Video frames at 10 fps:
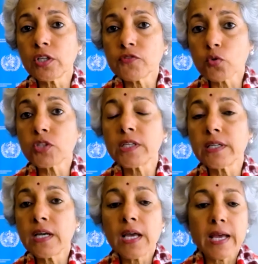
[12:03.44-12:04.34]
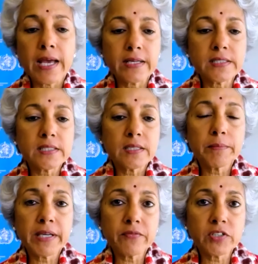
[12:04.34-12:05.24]
of social and
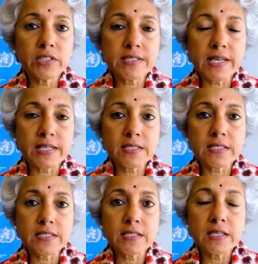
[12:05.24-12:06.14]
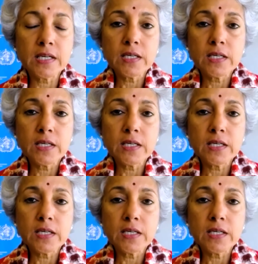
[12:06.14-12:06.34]
behavioral sciences.